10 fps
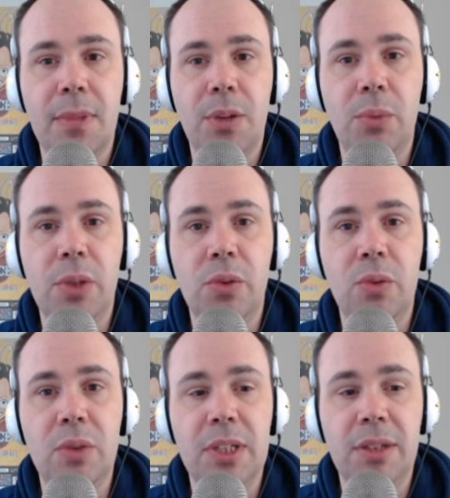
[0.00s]
We
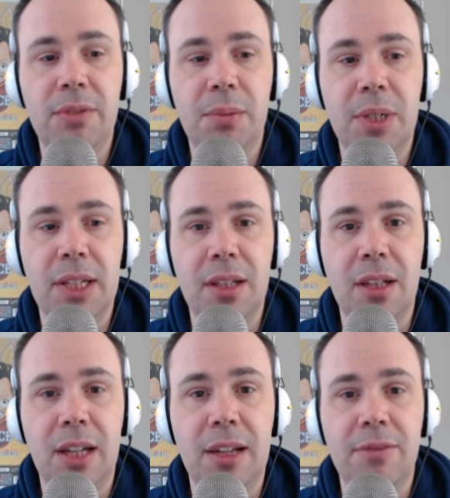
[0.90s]
could give them another
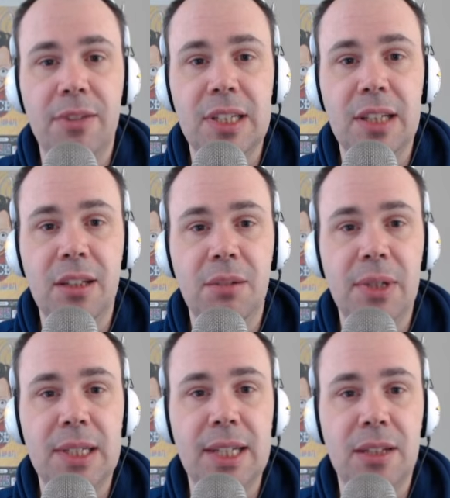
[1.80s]
life. It's a little
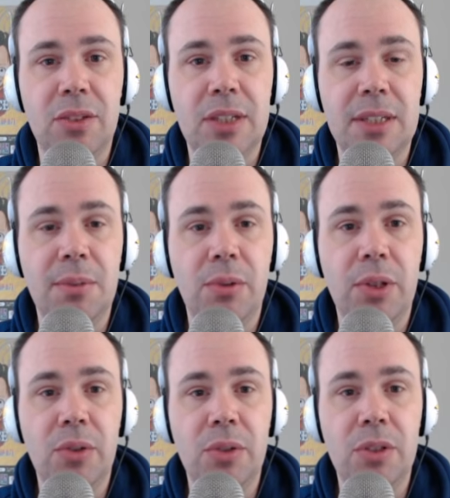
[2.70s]
bit dangerous, but we
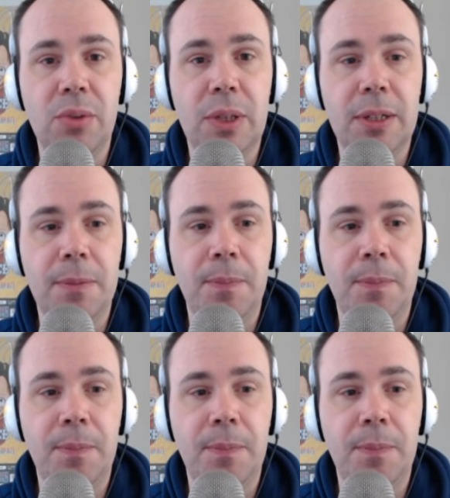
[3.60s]
could do it.